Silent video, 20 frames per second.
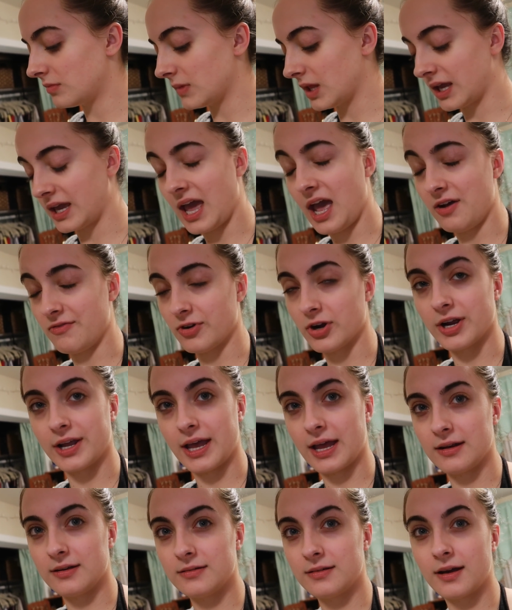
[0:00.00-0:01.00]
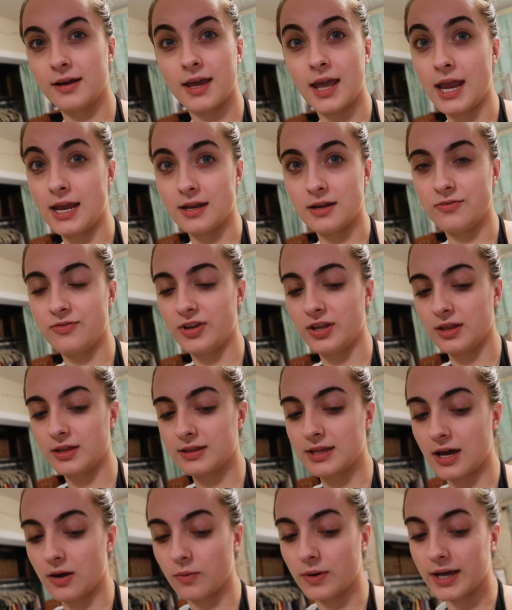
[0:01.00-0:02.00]
like ever again. I hated feeling
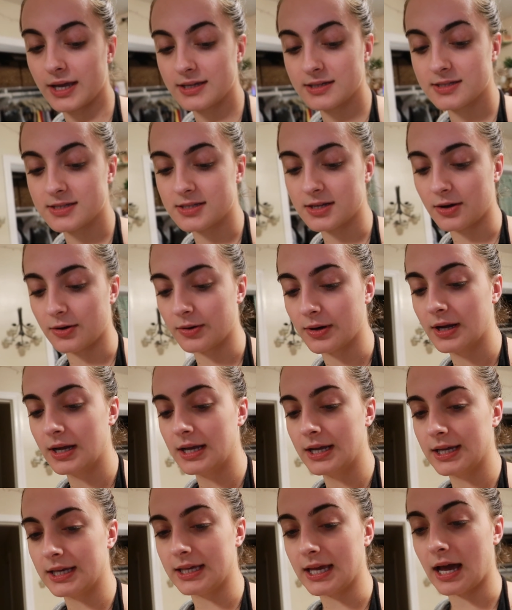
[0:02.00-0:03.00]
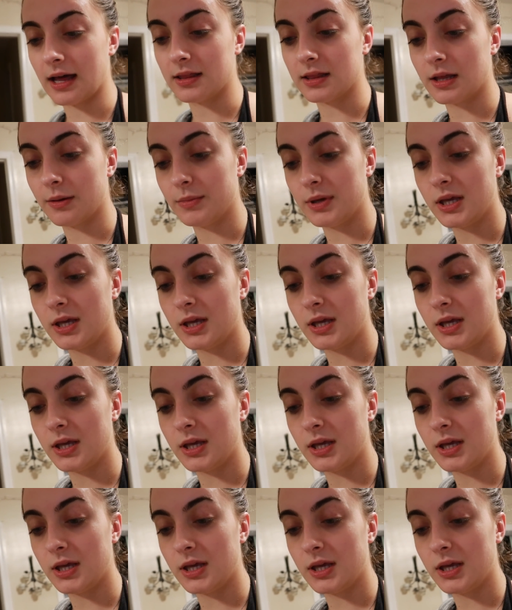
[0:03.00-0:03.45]
that way. So yeah, let